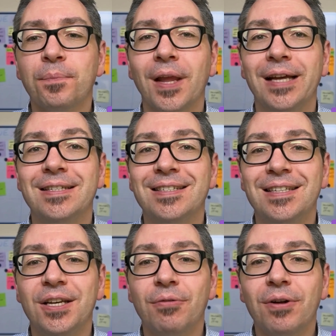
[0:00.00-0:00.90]
And
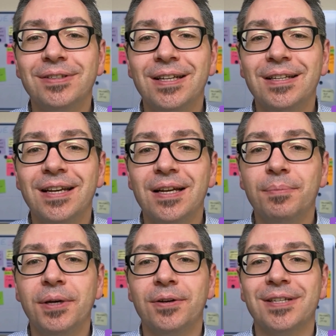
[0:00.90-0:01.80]
stick around till the
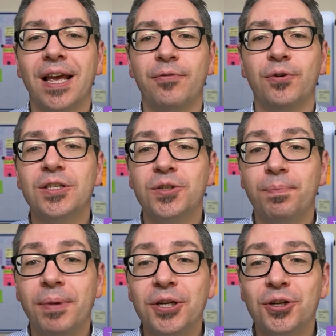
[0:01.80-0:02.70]
end because I have a
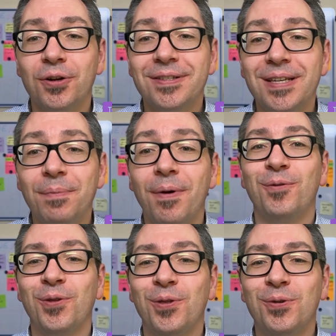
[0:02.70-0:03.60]
special tip
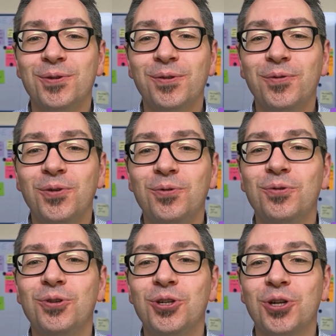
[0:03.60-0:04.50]
for those of
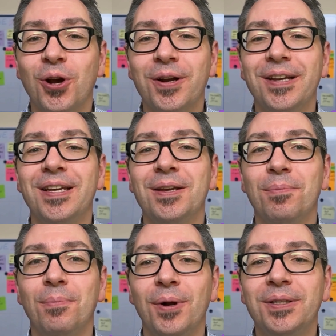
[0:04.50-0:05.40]
you
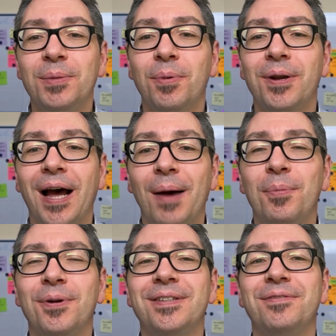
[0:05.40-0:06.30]
juggling multiple
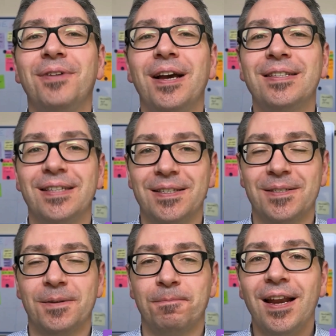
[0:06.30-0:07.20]
Apple
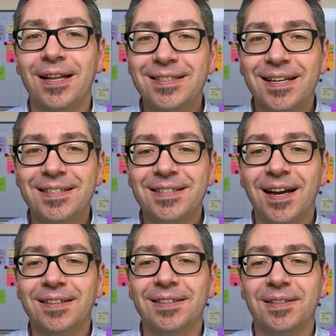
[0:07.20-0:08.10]
devices. Let's get
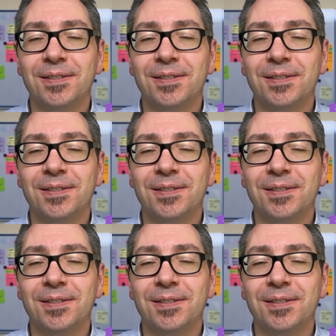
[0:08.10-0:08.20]
started.